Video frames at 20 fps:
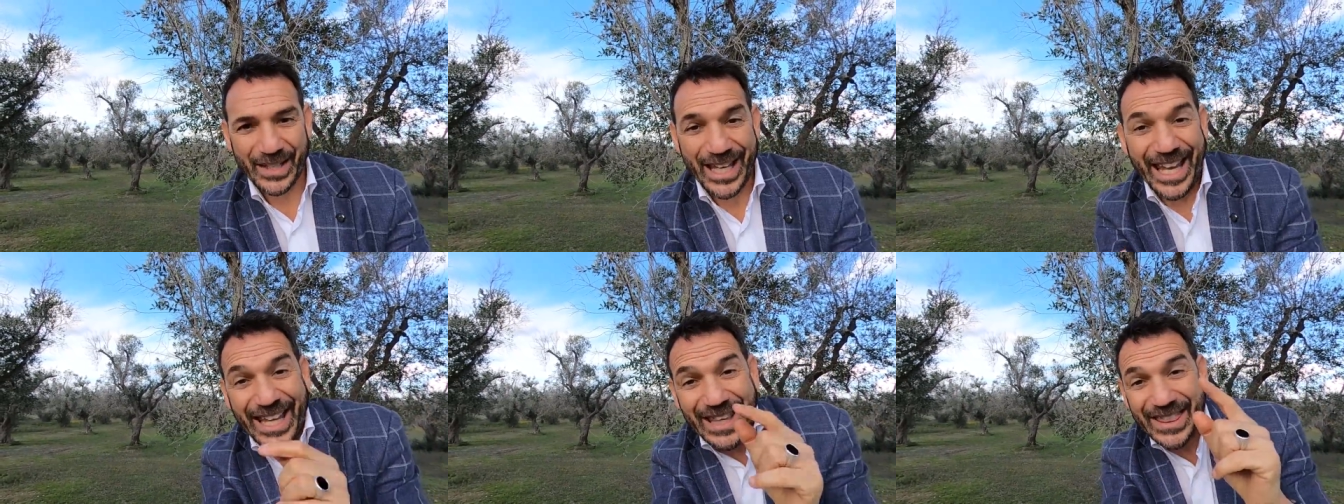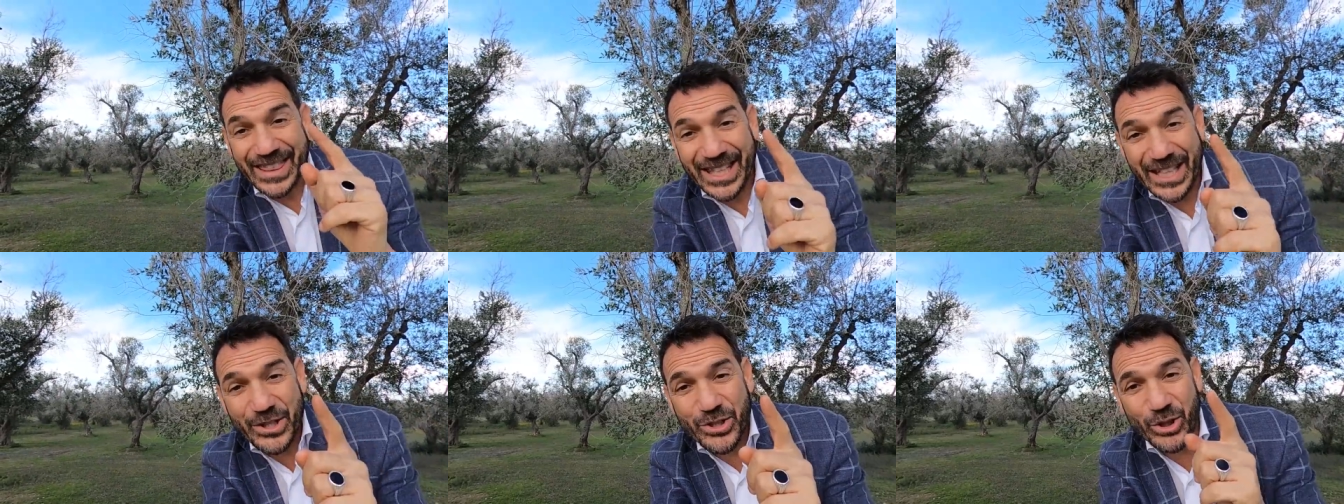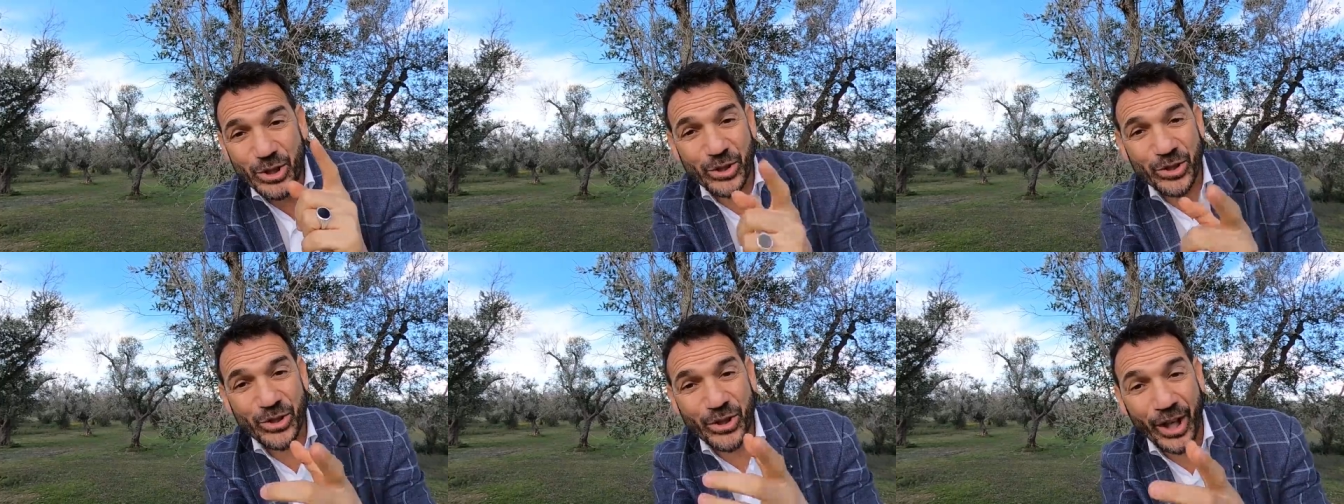And did
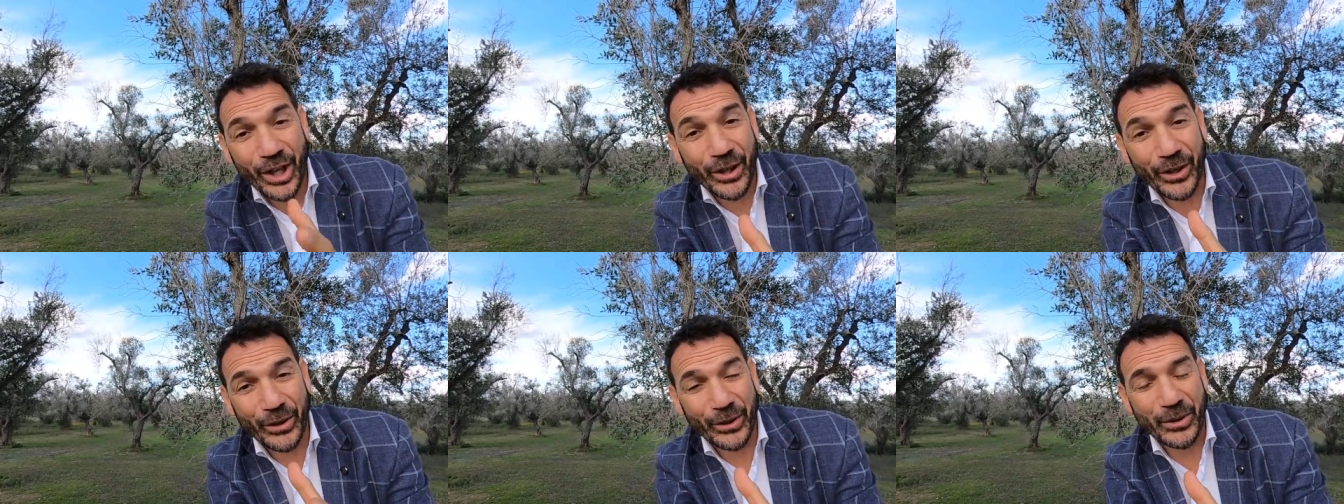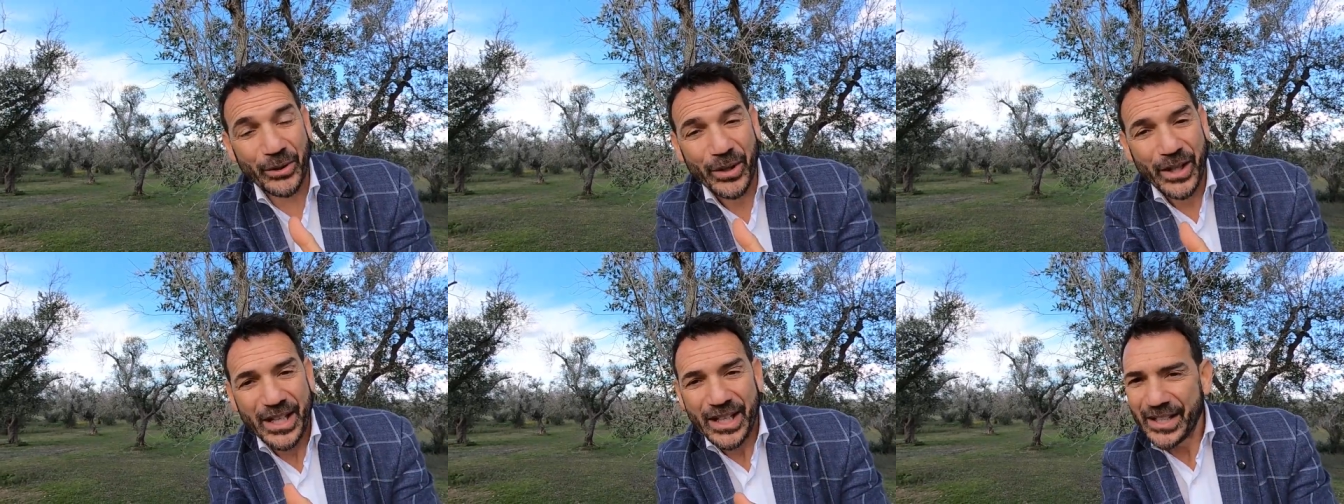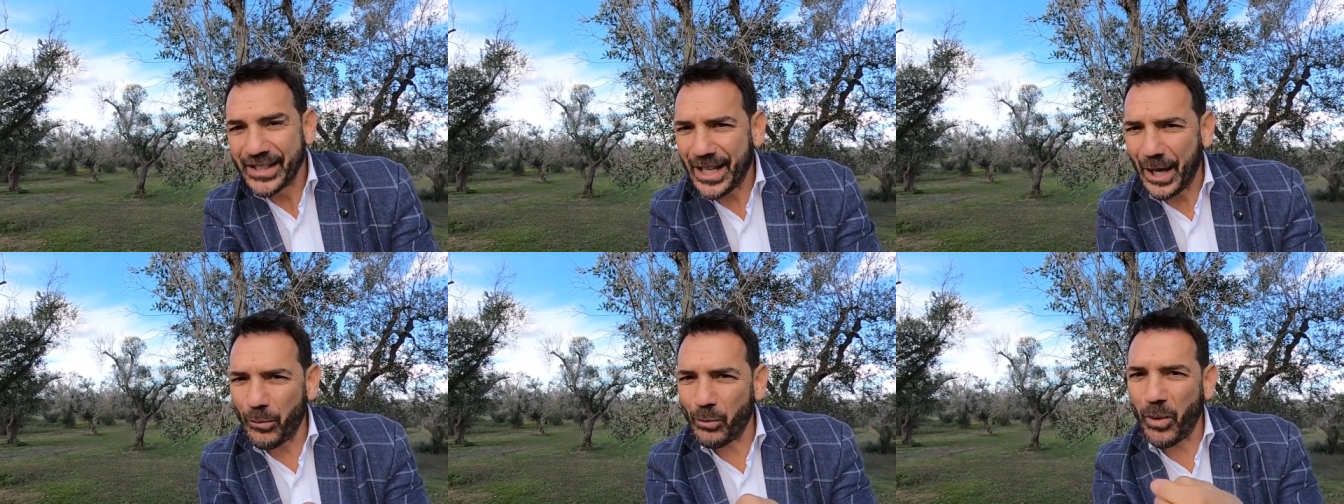you know
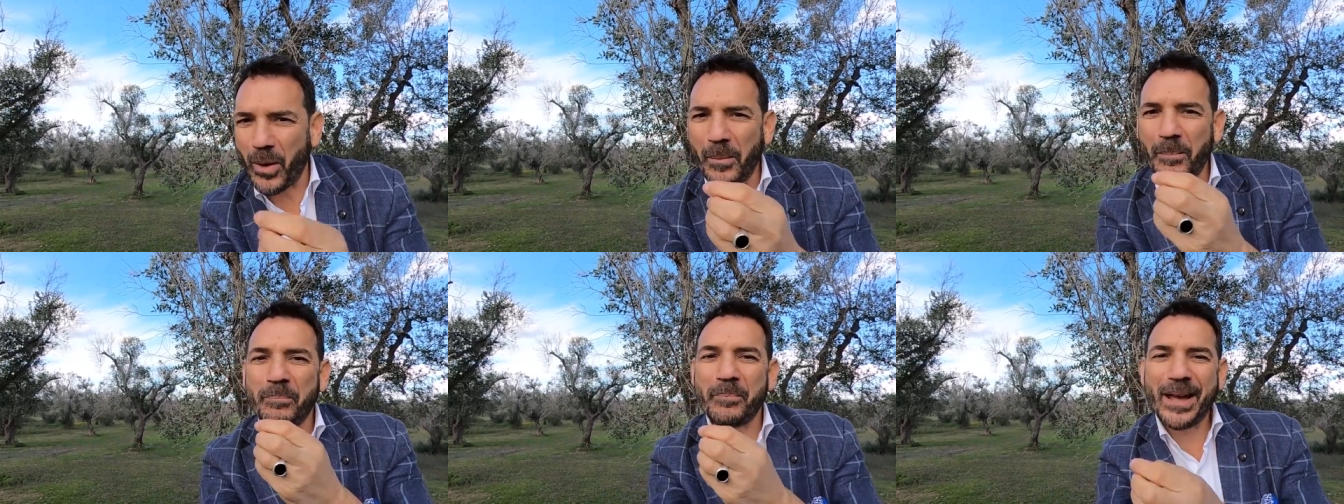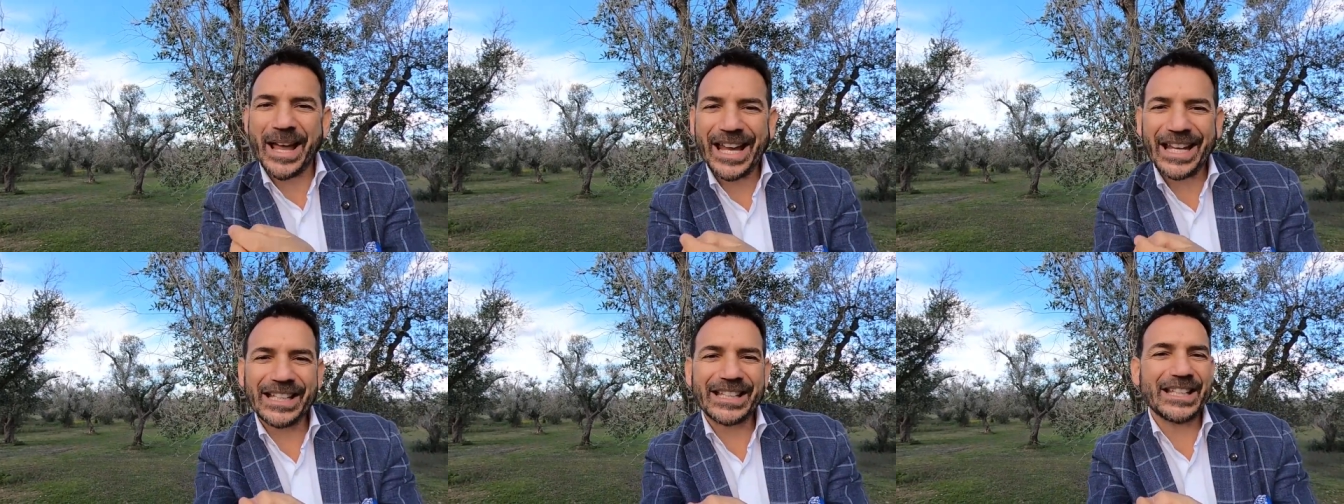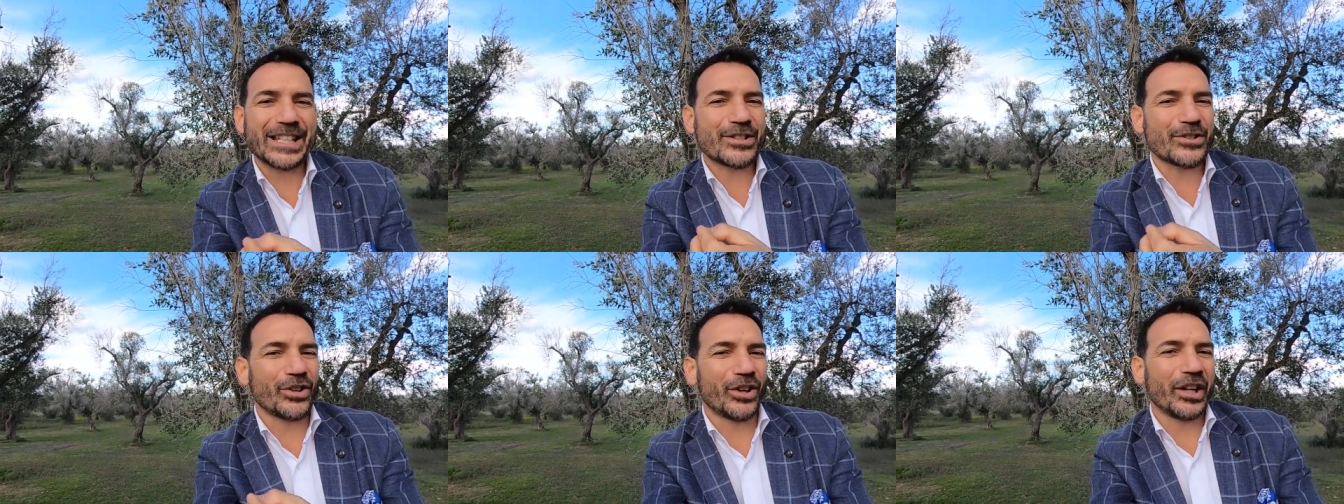that what made
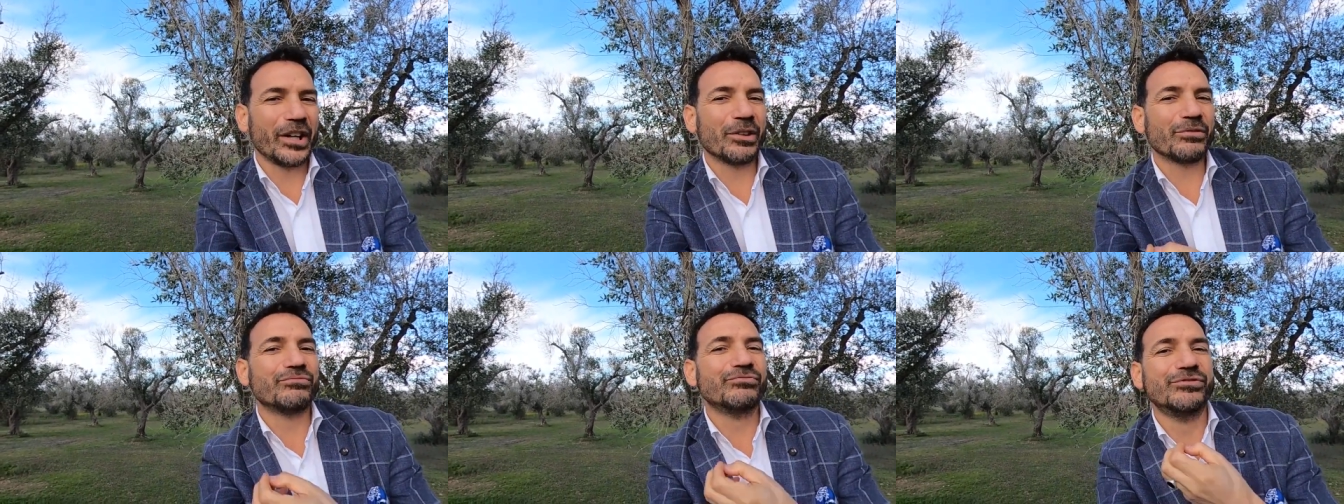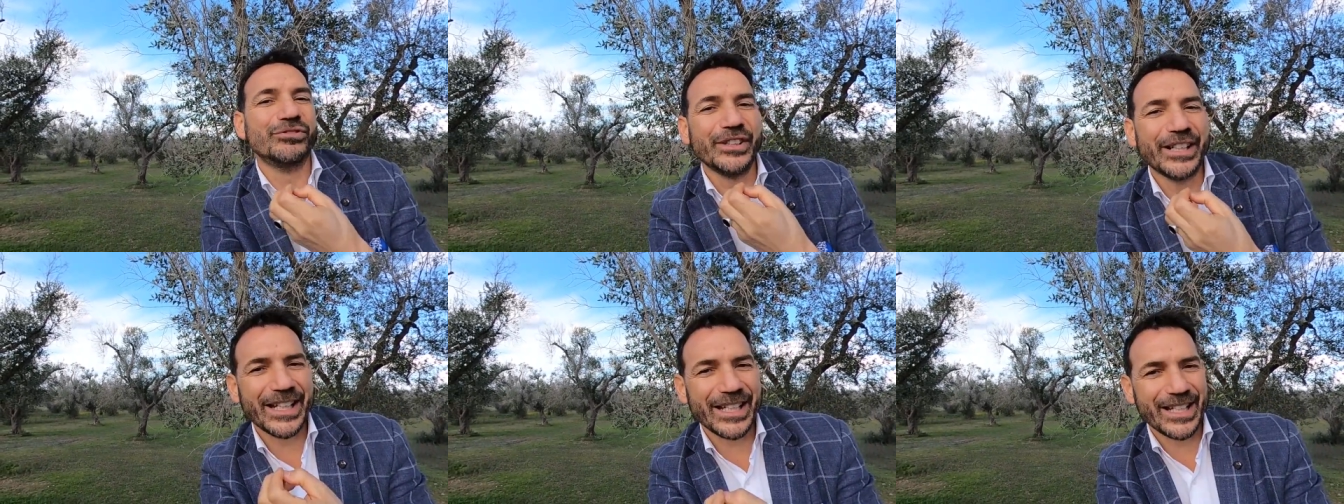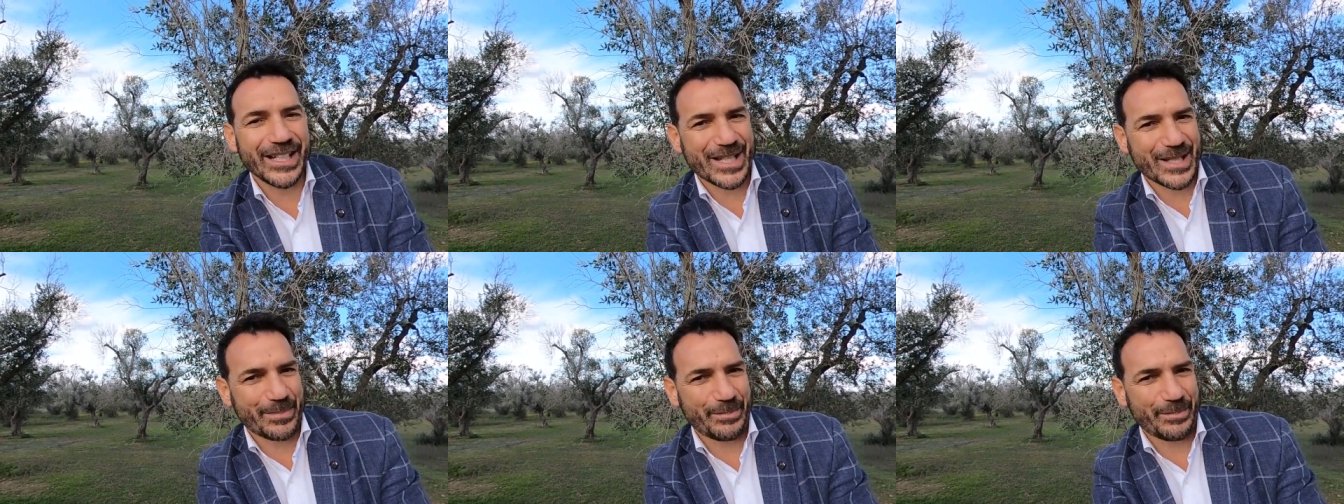this oil really